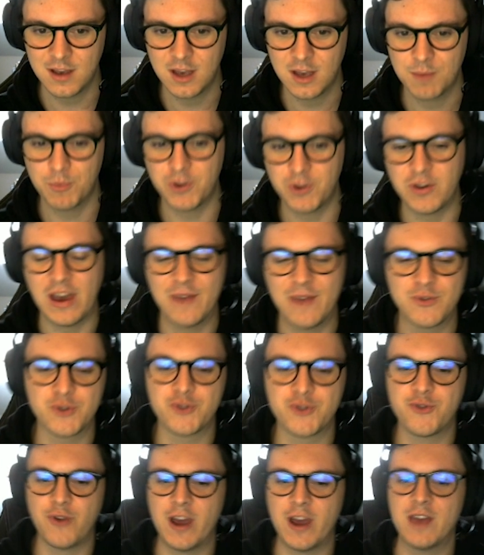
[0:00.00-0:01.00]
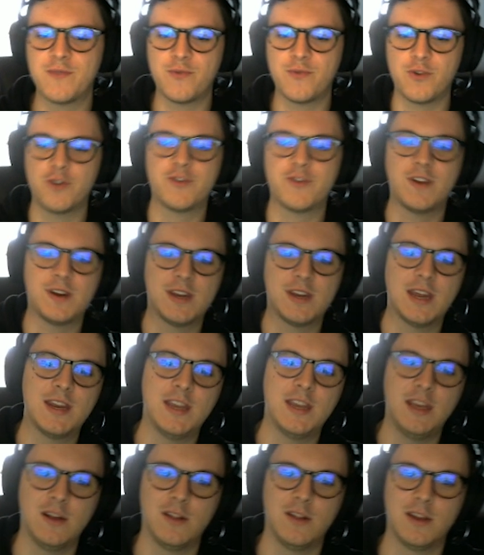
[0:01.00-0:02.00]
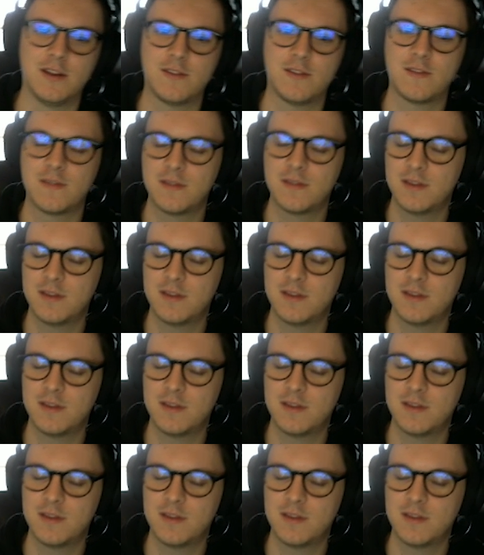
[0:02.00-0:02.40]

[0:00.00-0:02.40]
But you have to strike first and then heal it.